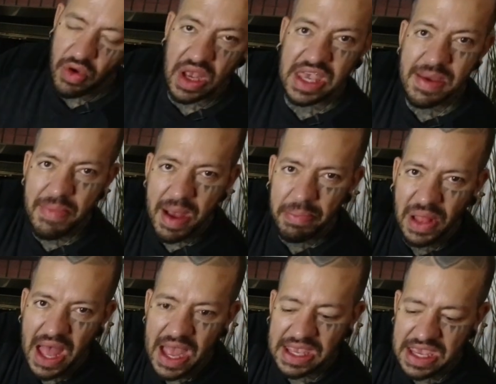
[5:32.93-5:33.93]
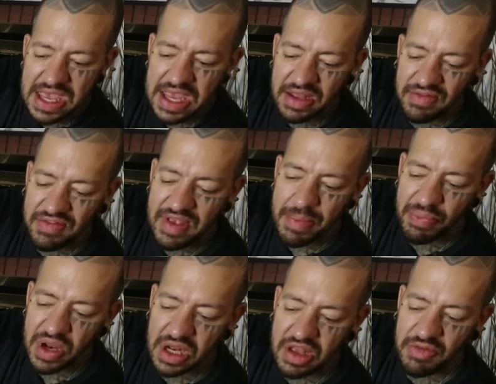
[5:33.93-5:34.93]
So I keep my black ink
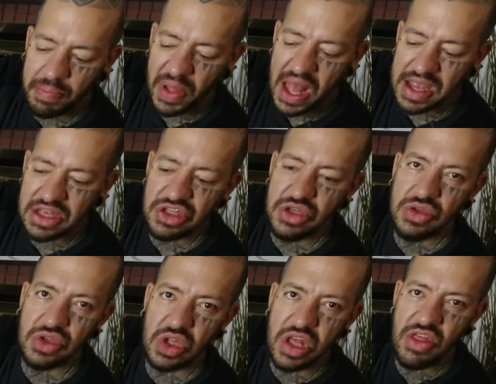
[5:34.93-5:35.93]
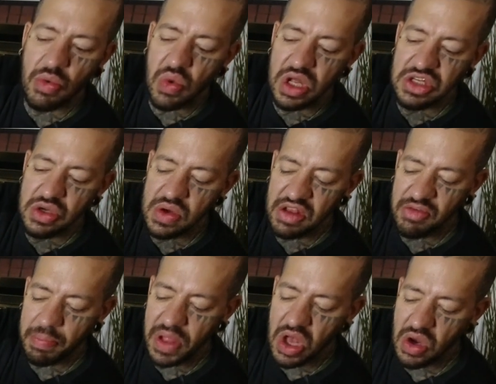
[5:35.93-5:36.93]
separate, because black is usually the one to
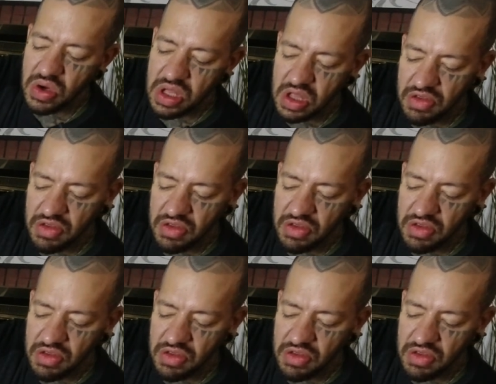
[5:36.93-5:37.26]
explode.